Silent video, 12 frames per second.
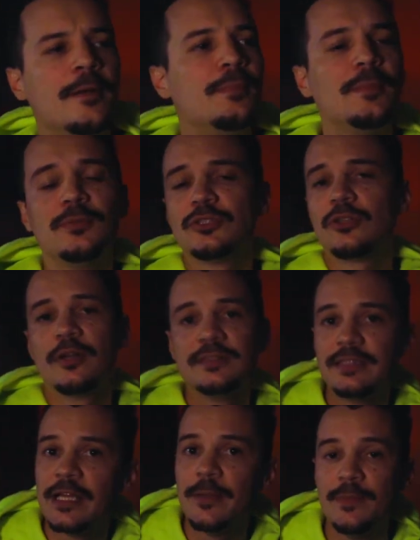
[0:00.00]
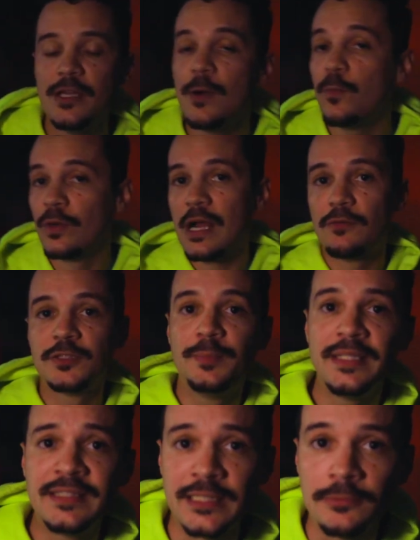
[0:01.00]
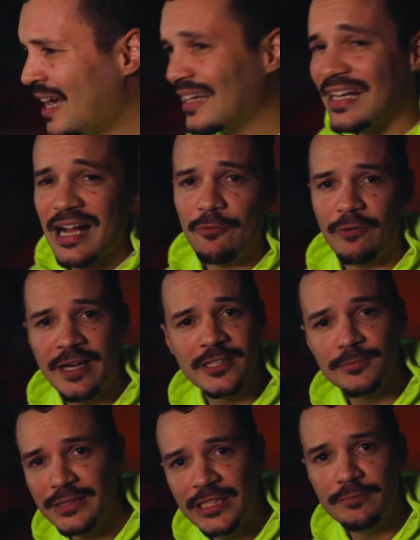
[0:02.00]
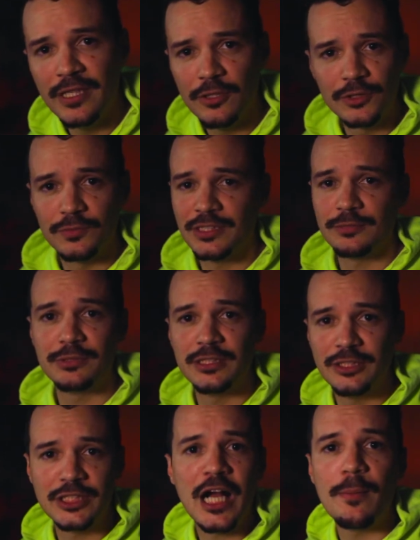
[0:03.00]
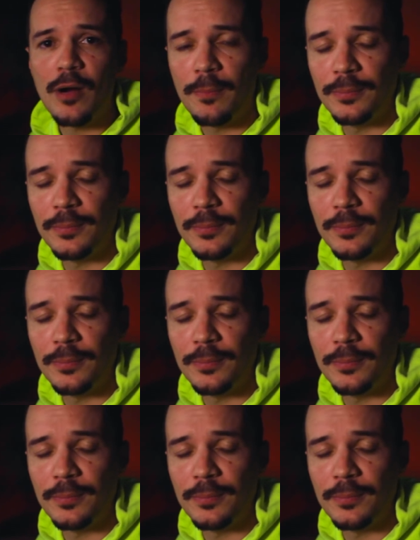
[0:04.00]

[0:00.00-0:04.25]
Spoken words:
People started to hit me up when I was busy. I got random emails with some good job